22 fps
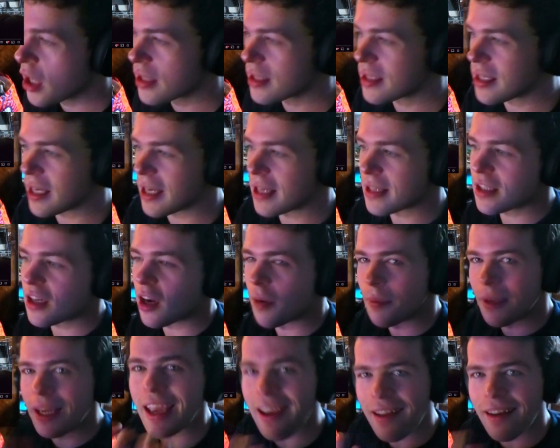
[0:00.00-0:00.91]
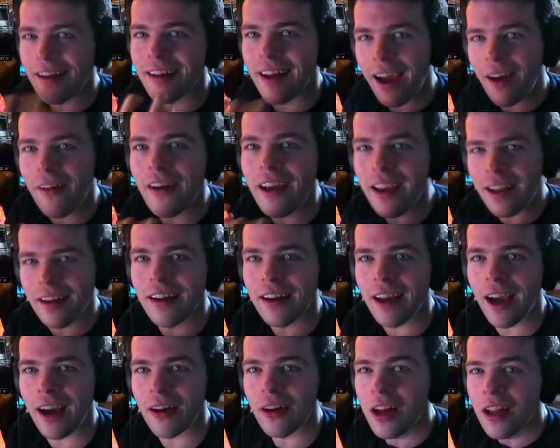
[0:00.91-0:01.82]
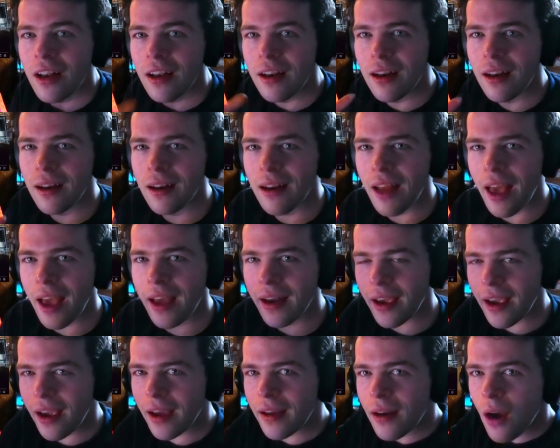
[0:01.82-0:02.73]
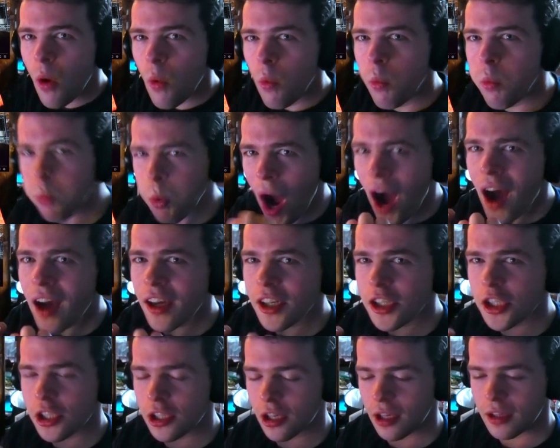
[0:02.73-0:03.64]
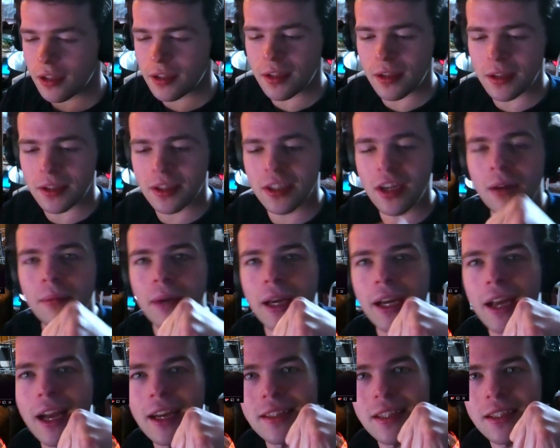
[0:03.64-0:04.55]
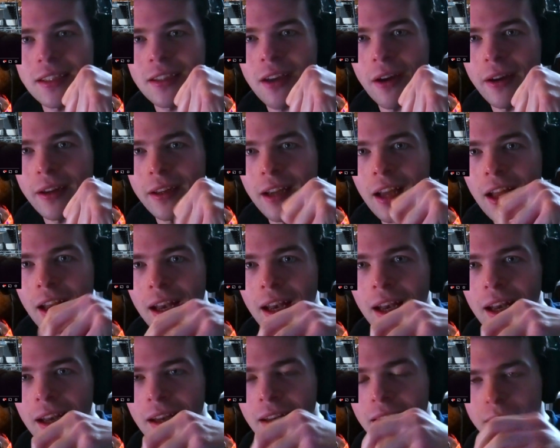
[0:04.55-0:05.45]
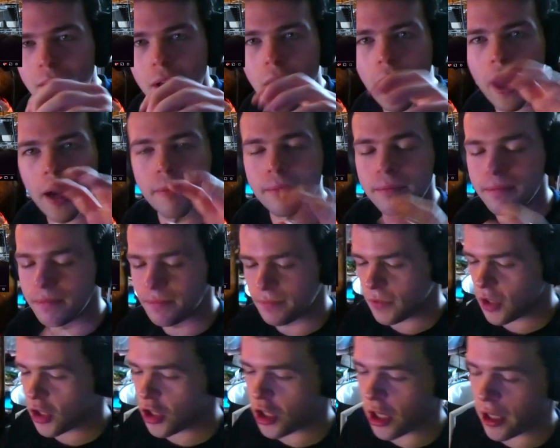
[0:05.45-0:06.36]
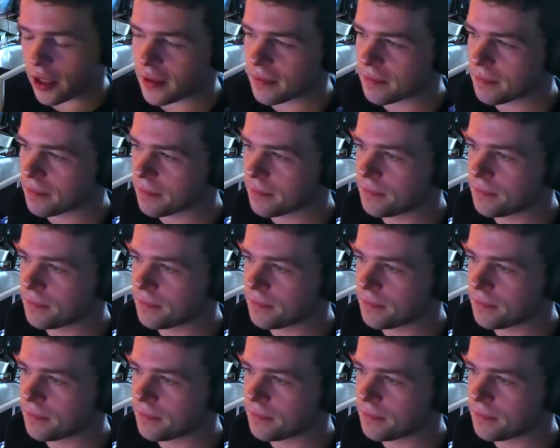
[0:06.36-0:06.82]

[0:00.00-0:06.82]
See, it's coming in and out, in and out. Let it wash. So his tummy, as he's going, shit.